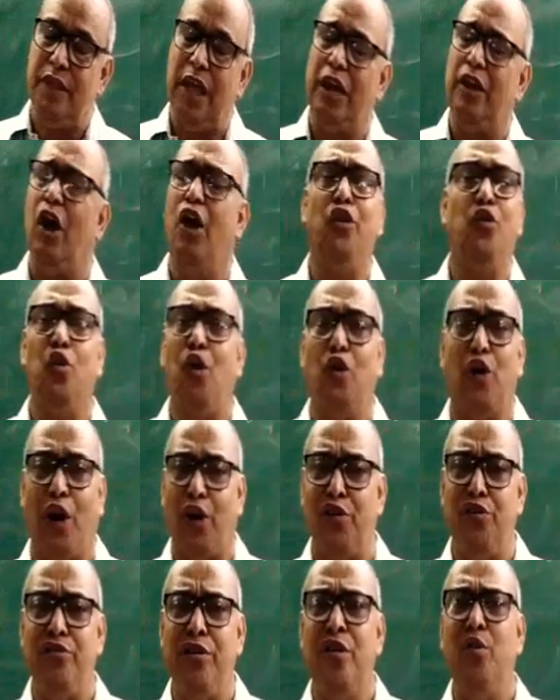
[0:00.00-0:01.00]
control
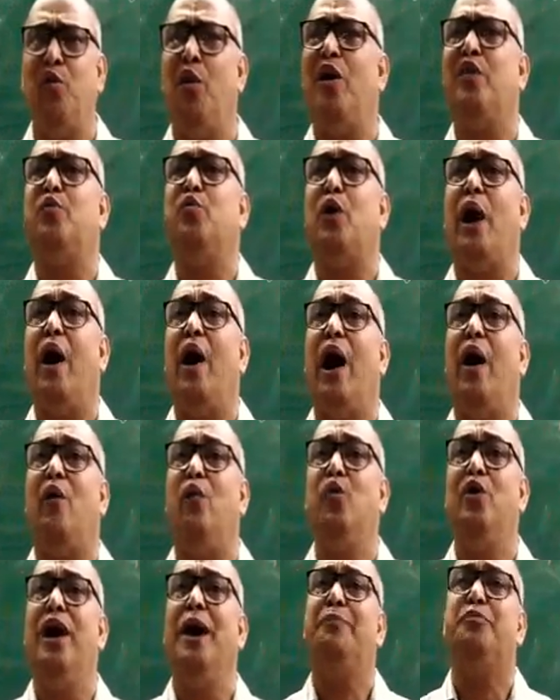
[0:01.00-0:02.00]
corrosion,
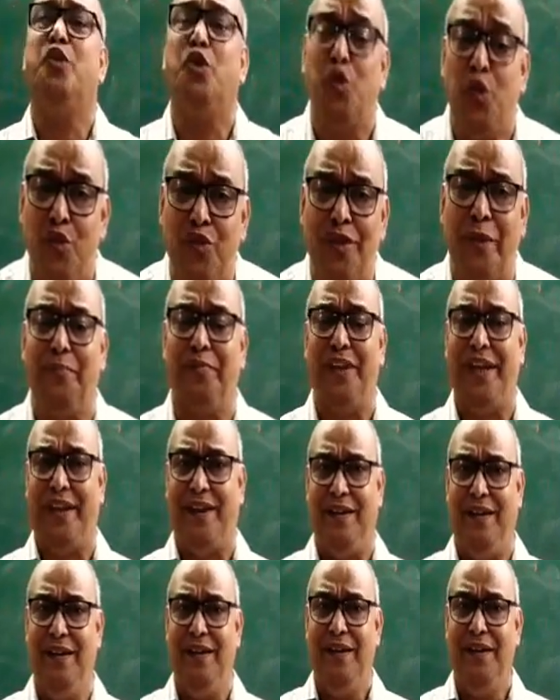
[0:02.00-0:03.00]
we have to do something.
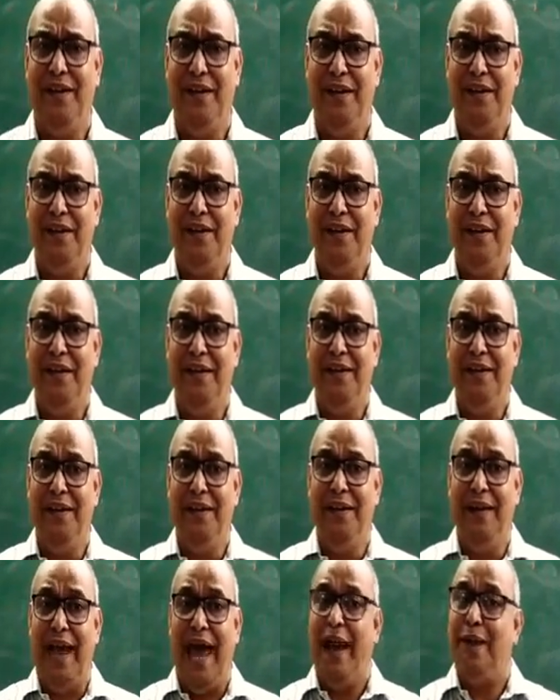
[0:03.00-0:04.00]

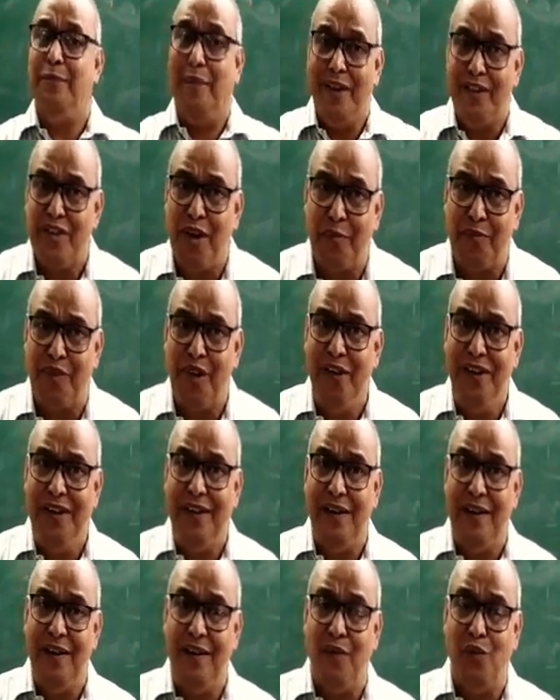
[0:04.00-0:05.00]
And best option,
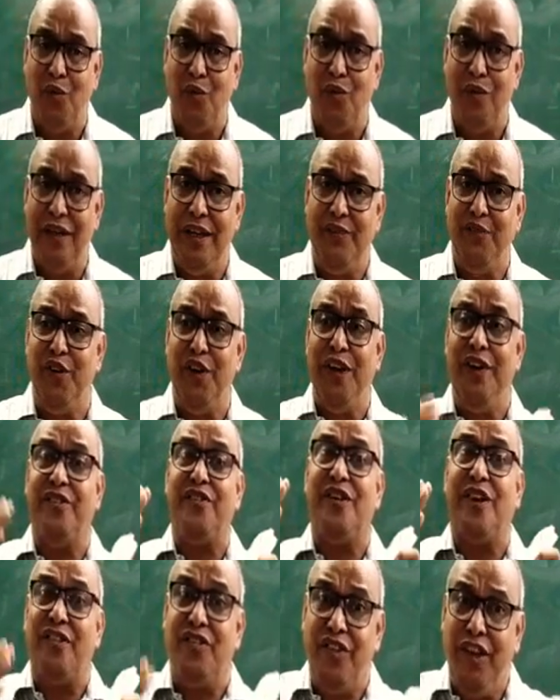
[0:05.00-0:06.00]
if we
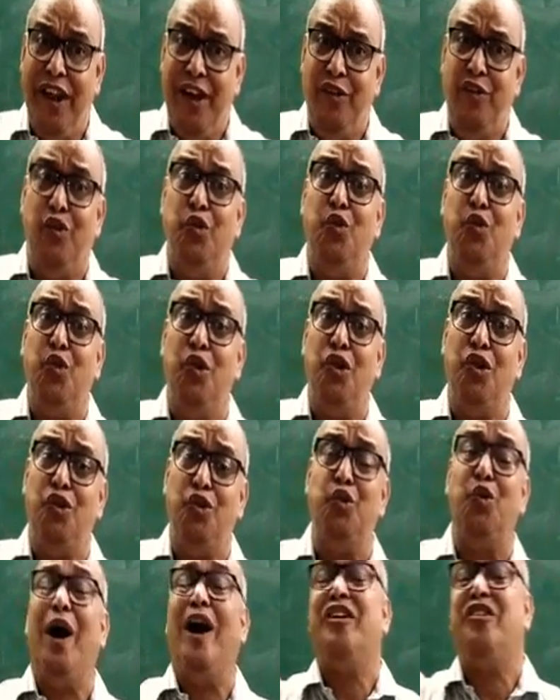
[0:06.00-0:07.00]
succeed
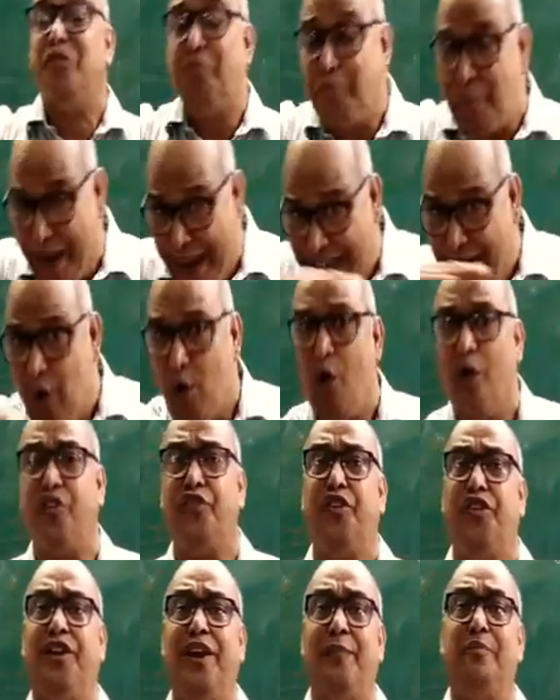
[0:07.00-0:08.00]
to expel
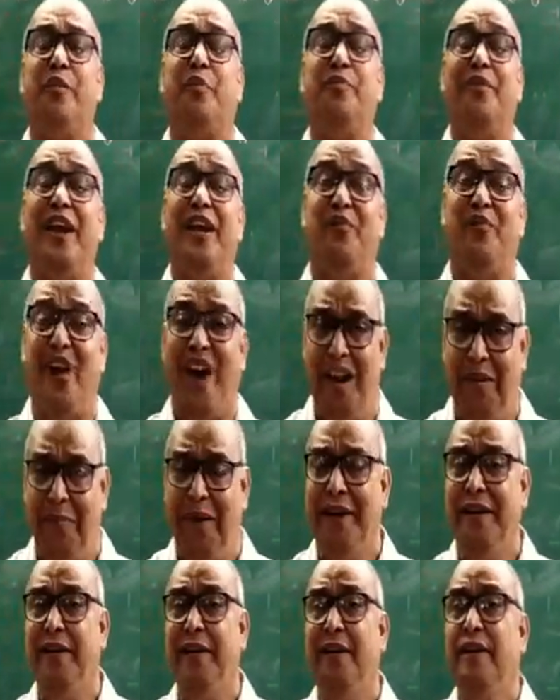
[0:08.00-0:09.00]
oxygen from the
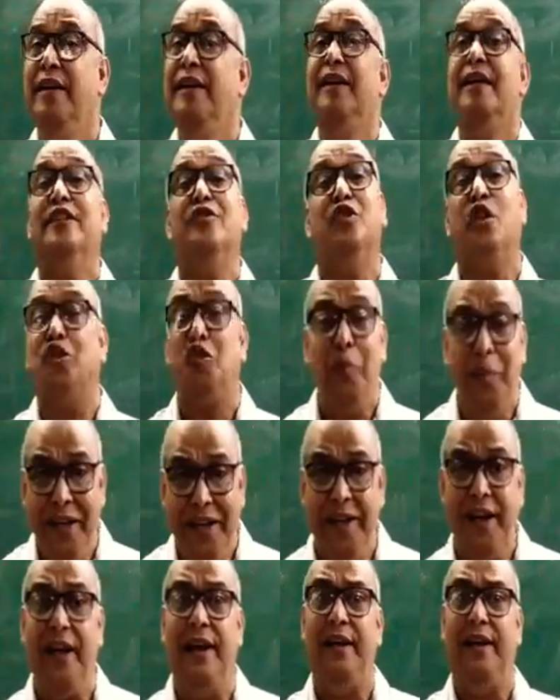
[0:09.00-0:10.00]
environment, so
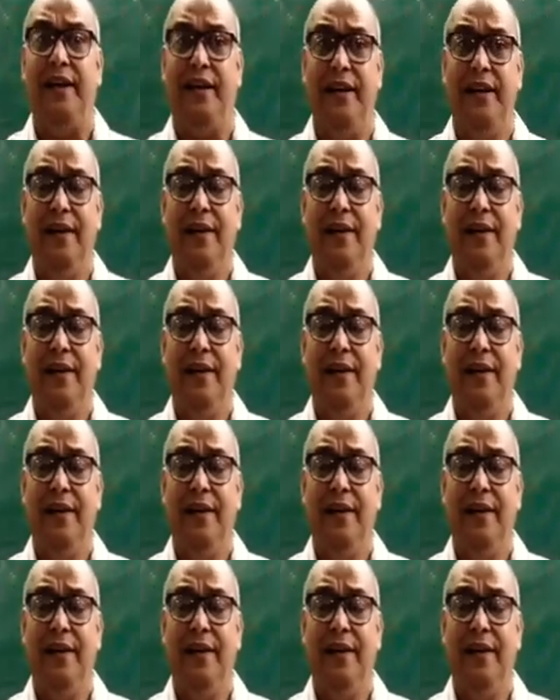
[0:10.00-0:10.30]
automatically